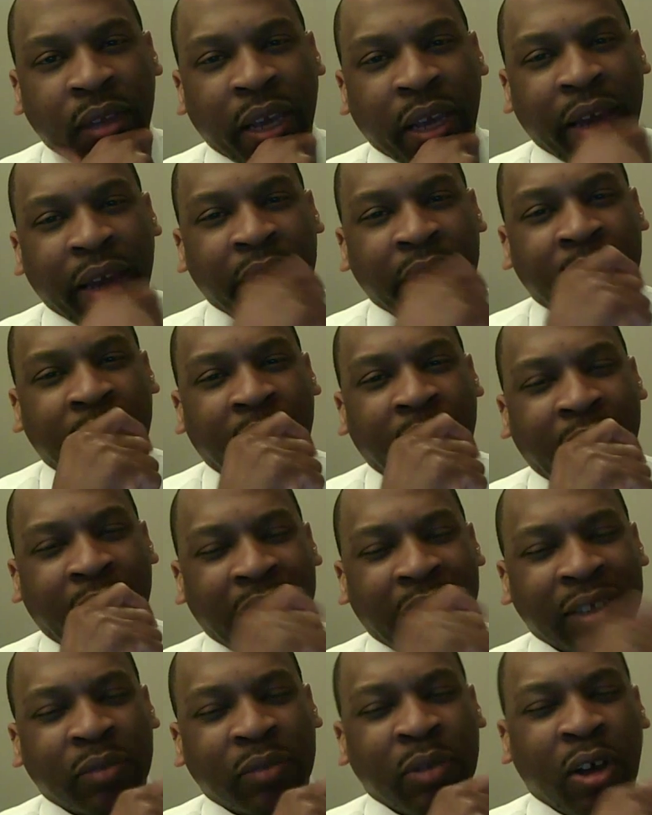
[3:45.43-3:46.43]
And
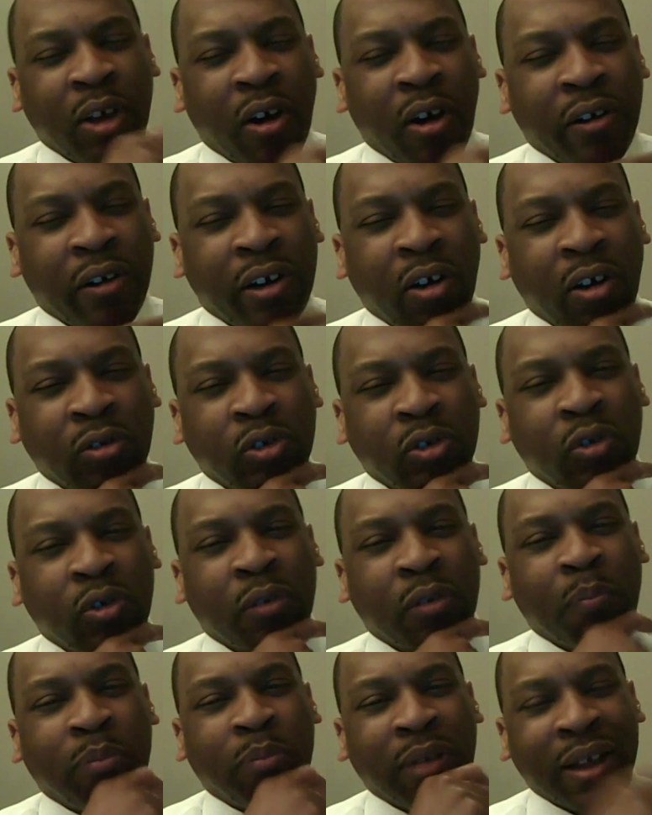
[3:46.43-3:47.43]
as we all know,
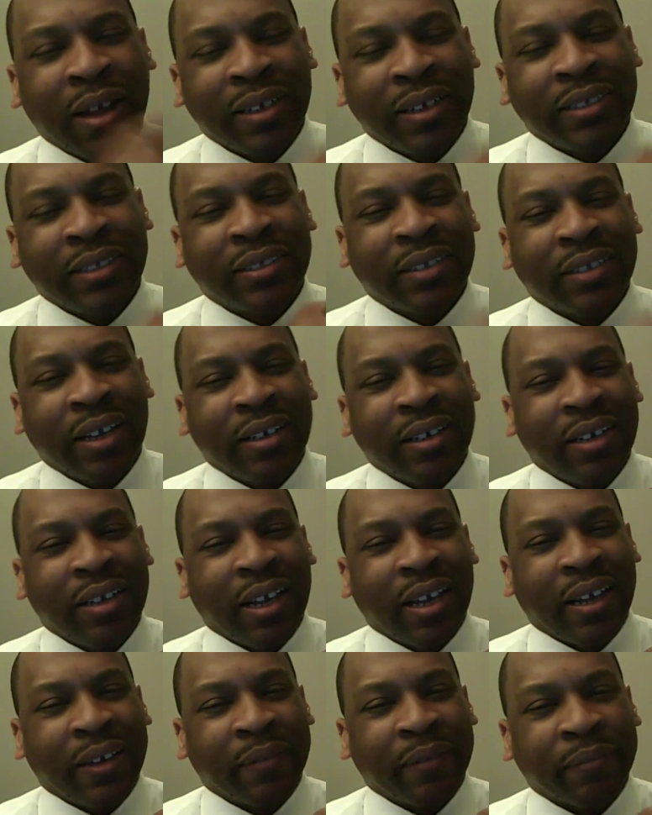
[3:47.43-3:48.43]
during Bloody
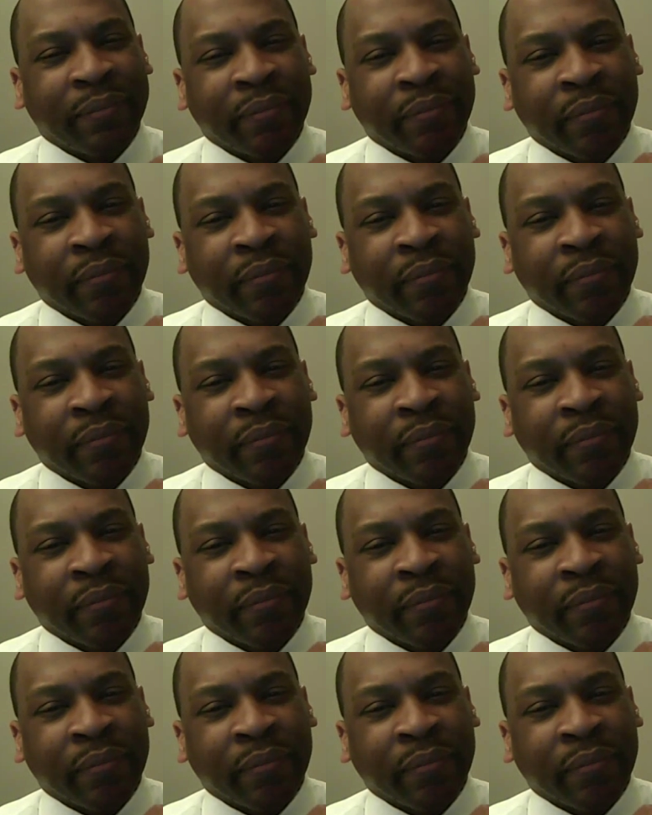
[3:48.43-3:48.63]
Sunday,